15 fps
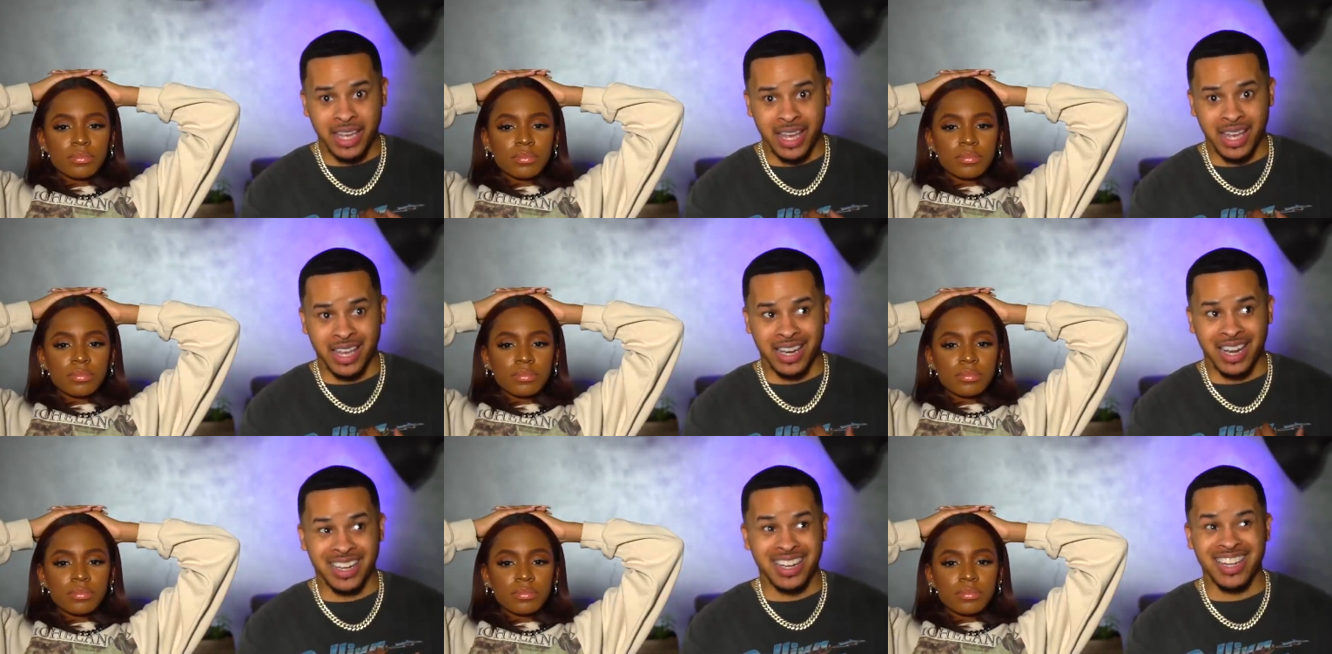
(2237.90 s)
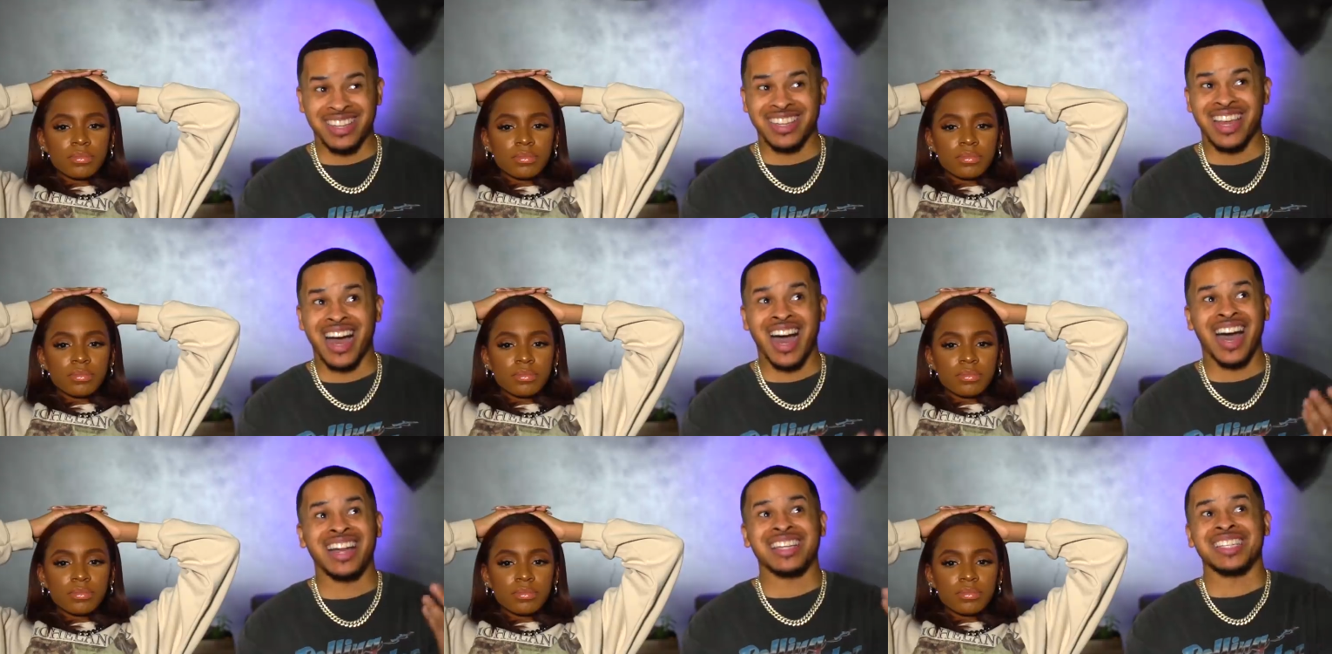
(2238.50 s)
Speaker 1: and I need
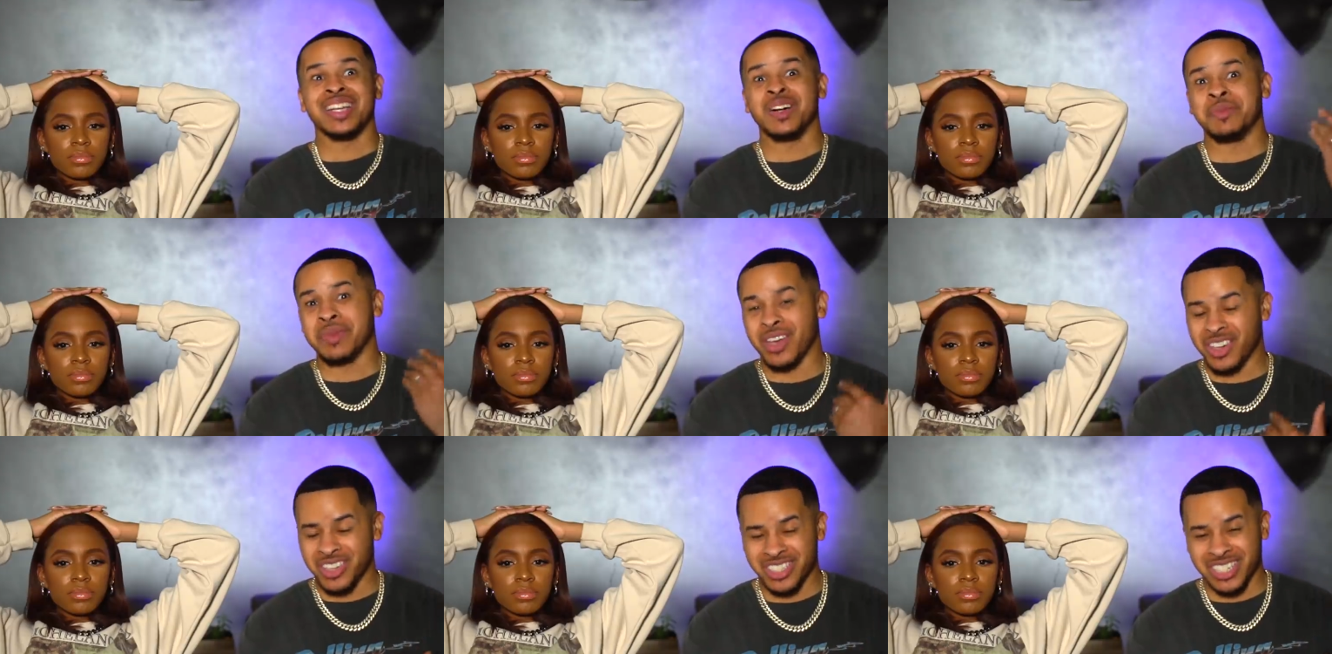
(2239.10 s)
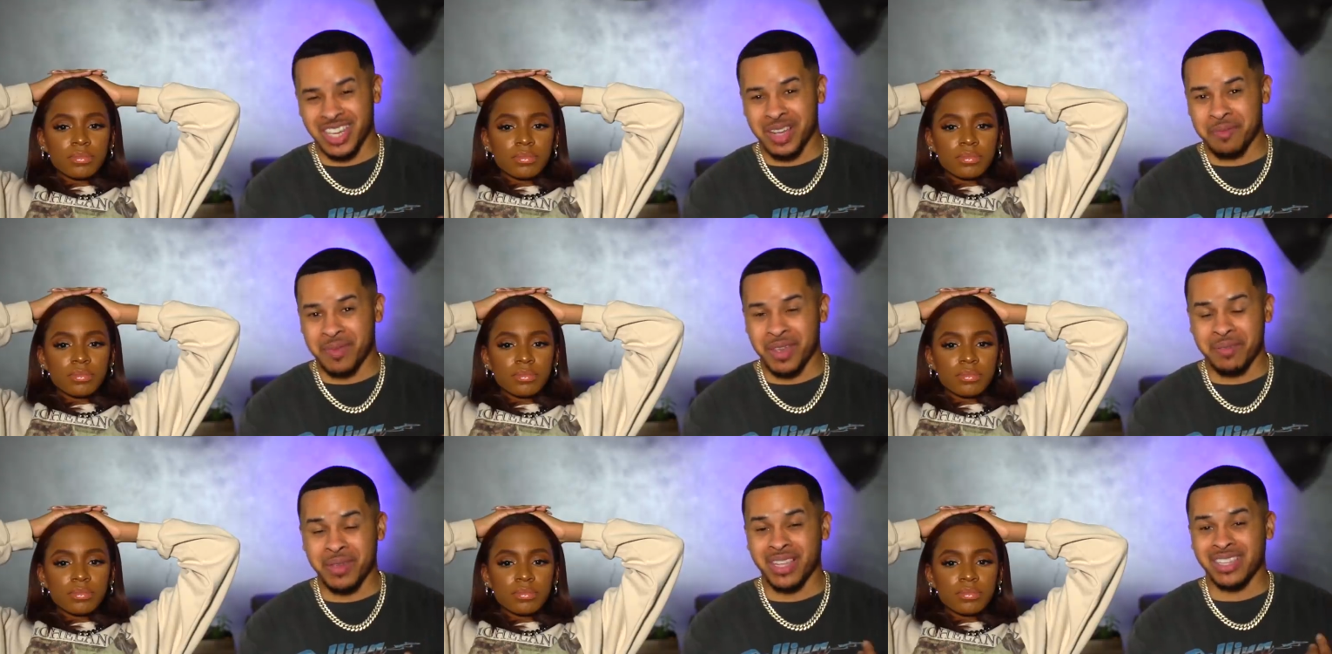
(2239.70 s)
God to help me understand
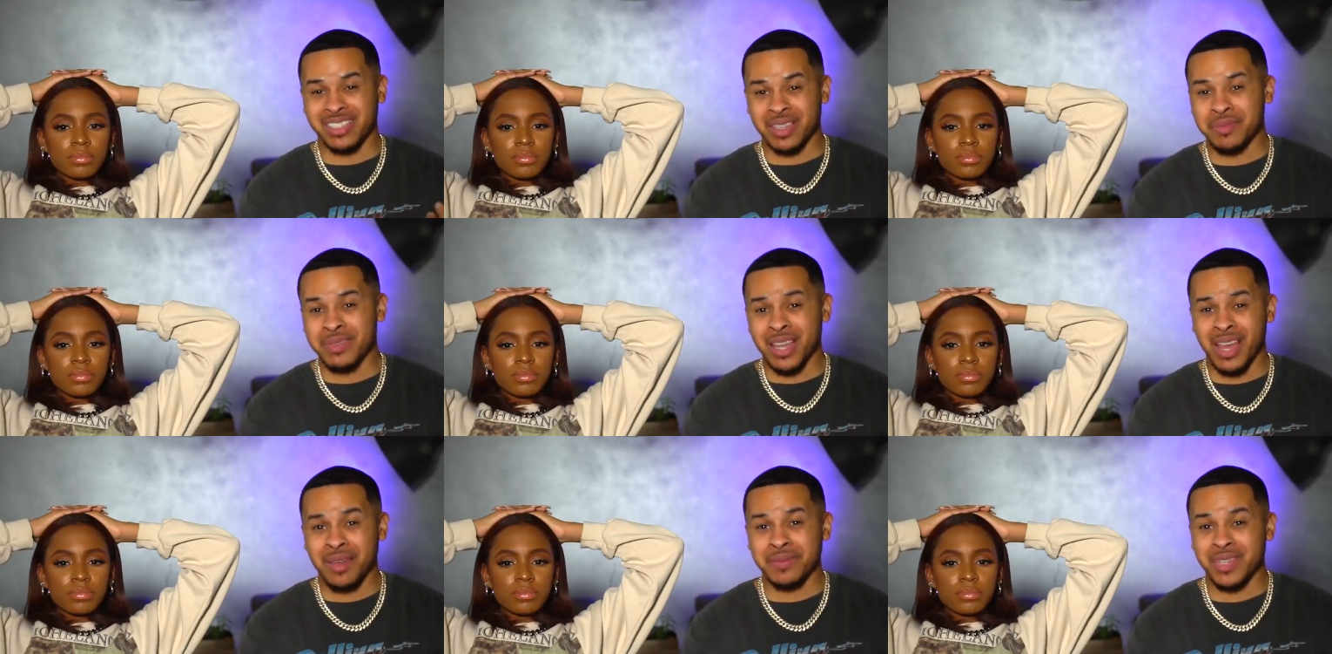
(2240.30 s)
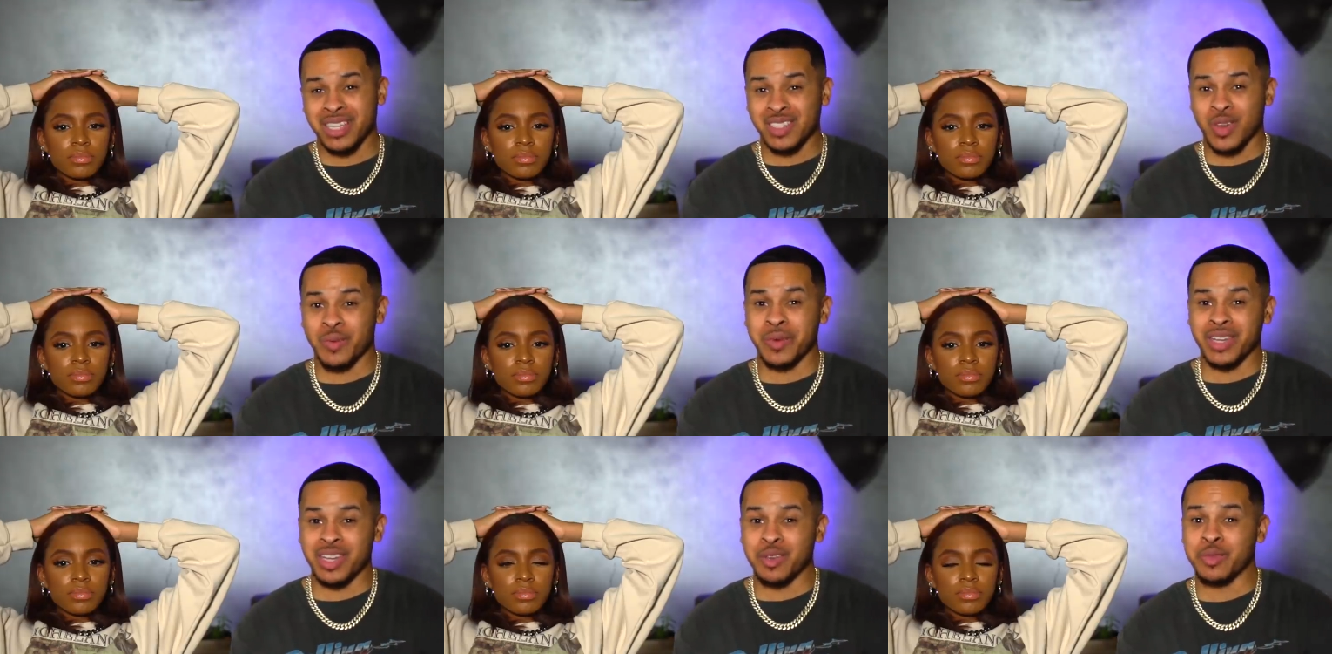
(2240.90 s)
me because sometimes it's
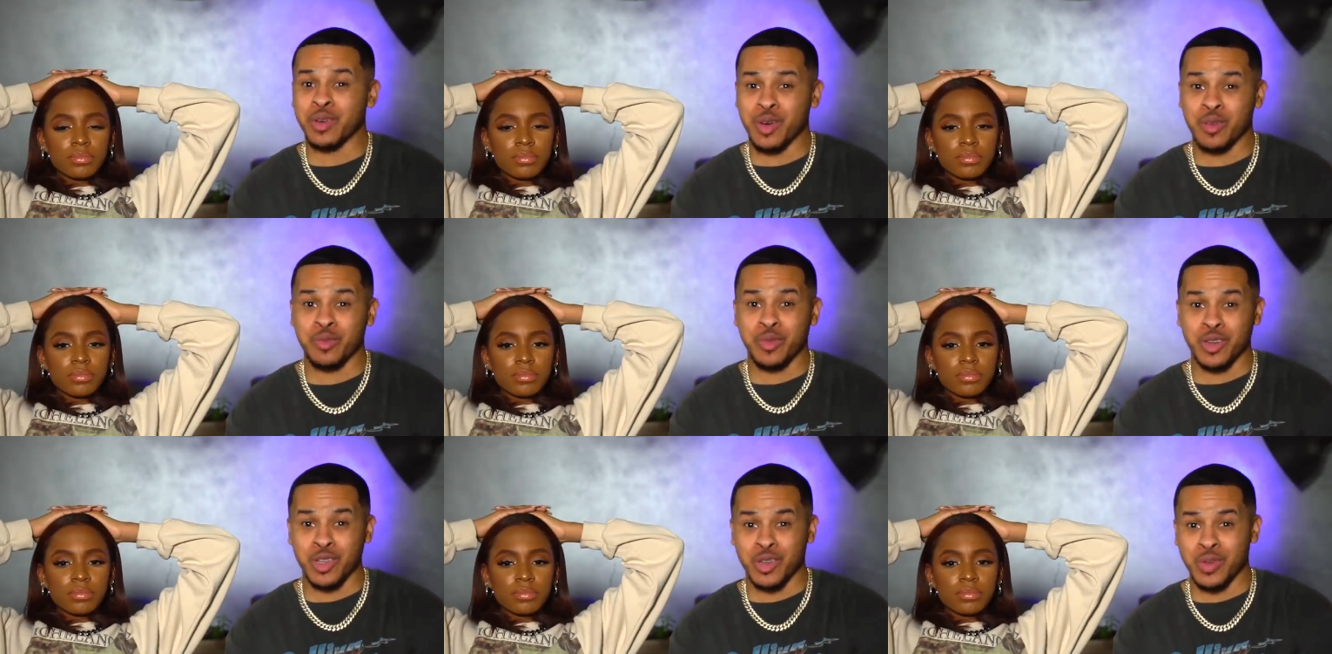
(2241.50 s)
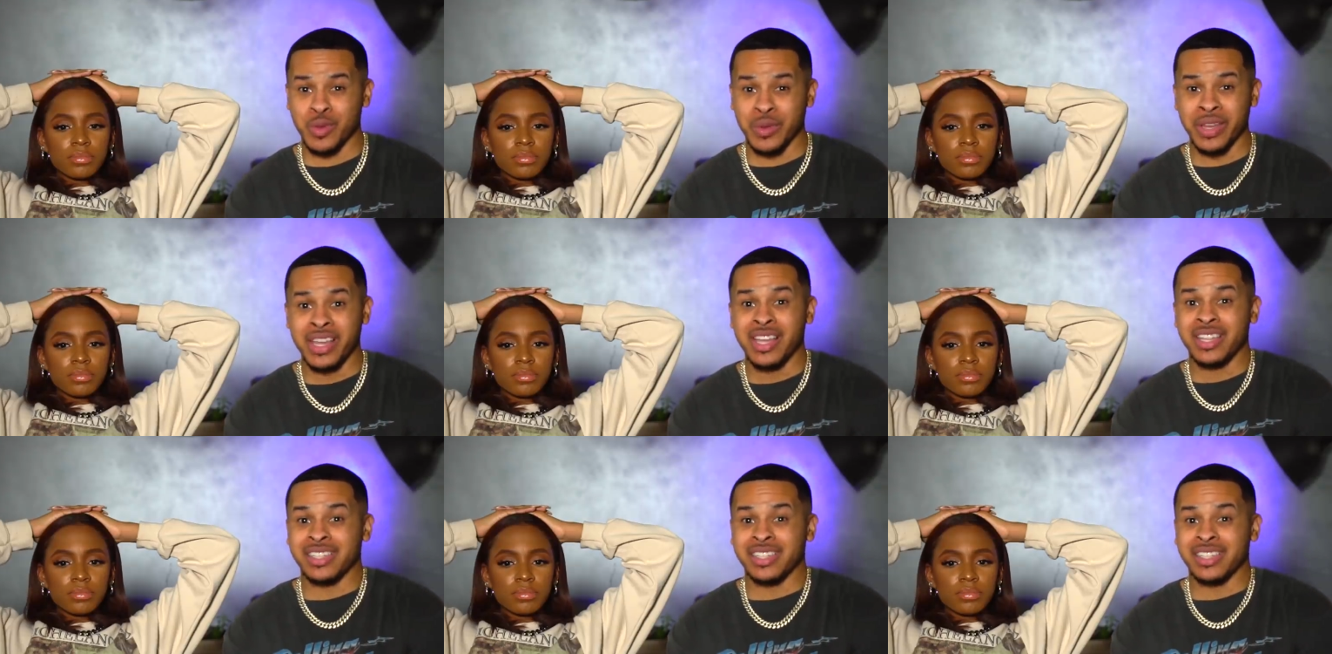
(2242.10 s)
going to be difficult for you